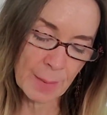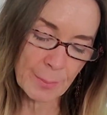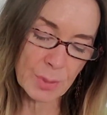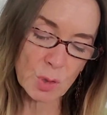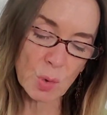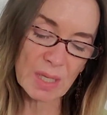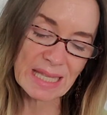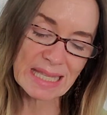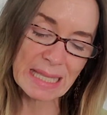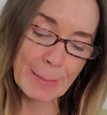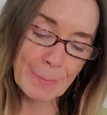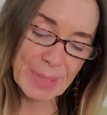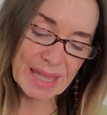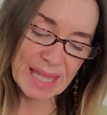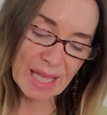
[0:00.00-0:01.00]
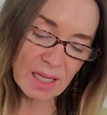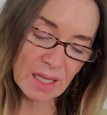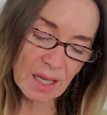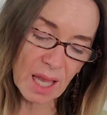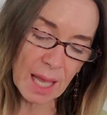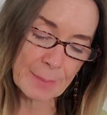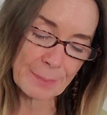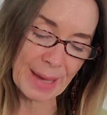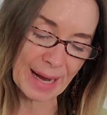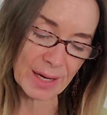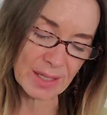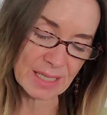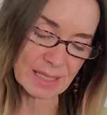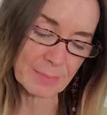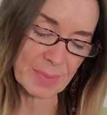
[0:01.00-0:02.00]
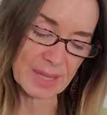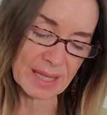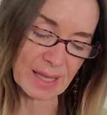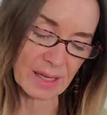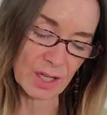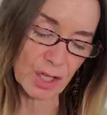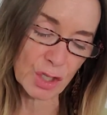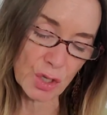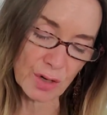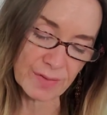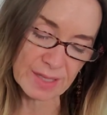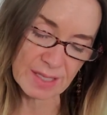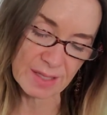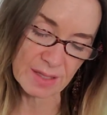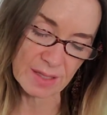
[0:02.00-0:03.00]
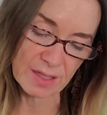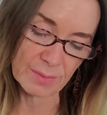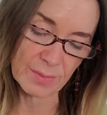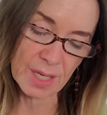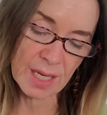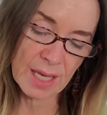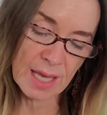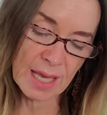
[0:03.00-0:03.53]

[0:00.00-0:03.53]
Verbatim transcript: between sympathetic and parasympathetic nervous system